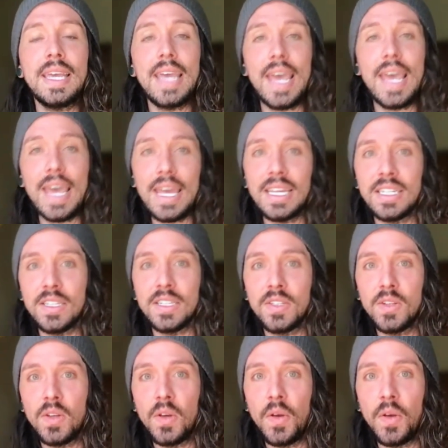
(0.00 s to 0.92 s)
And
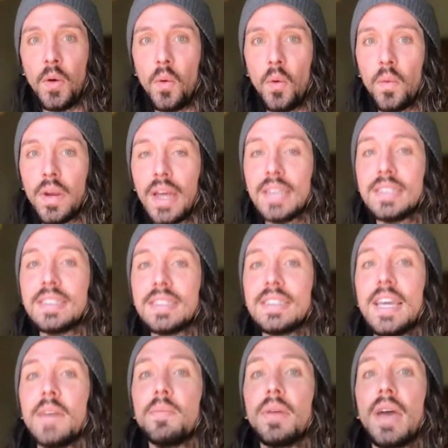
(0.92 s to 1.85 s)
when I
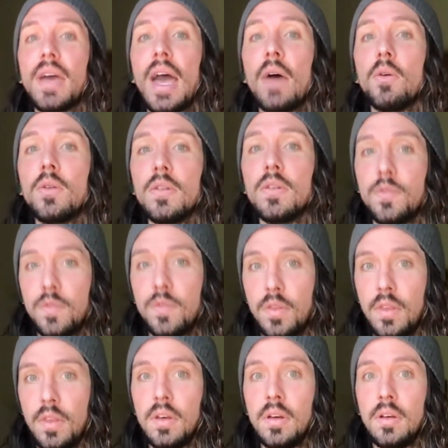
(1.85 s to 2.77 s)
step out of
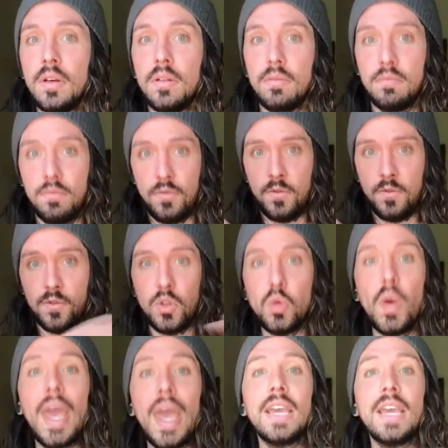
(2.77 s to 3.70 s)
the
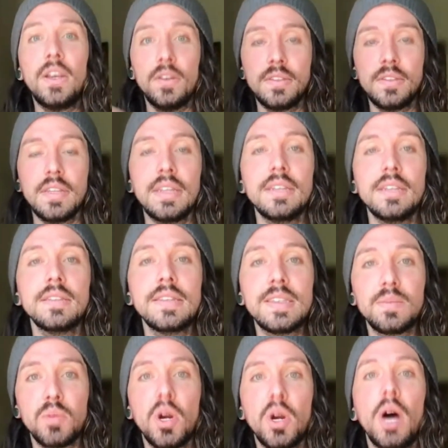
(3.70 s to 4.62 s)
few acres that is
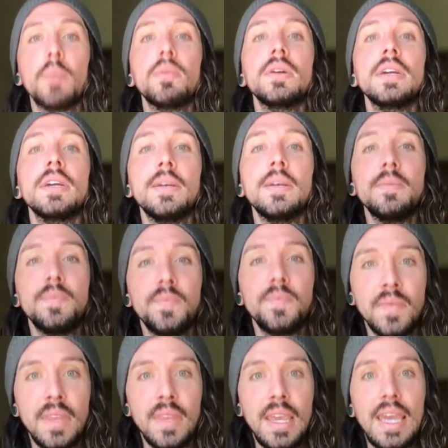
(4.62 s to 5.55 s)
this property,
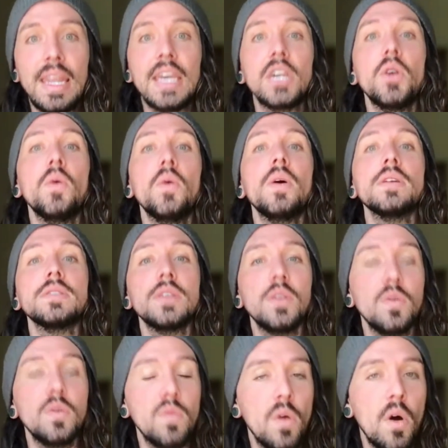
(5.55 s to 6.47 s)
and I go onto
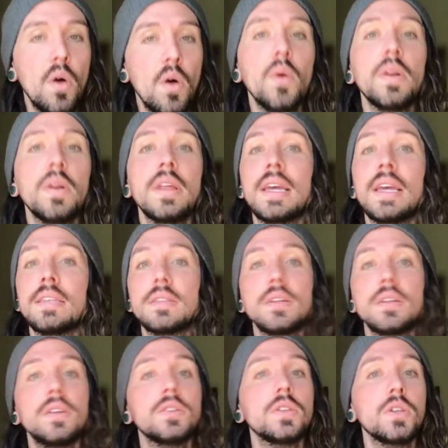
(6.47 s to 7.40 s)
the road and I
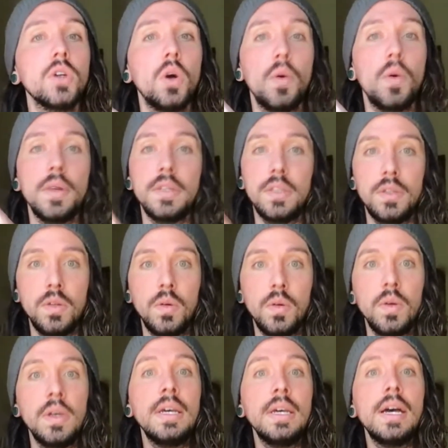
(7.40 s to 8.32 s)
start to go
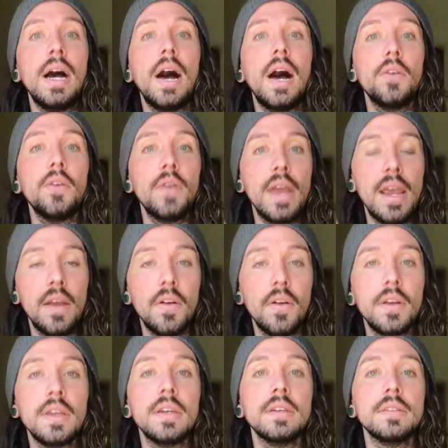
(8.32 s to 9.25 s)
into other
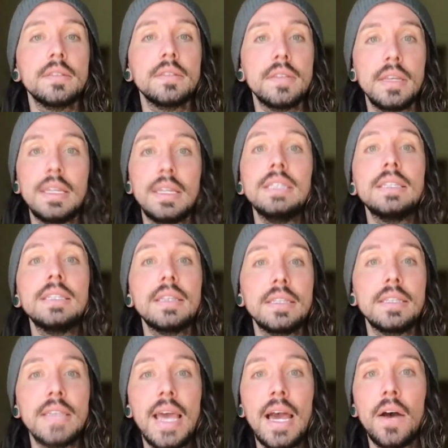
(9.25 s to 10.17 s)
areas and into the
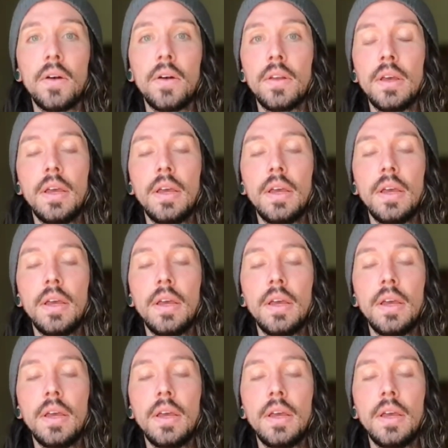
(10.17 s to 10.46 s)
town,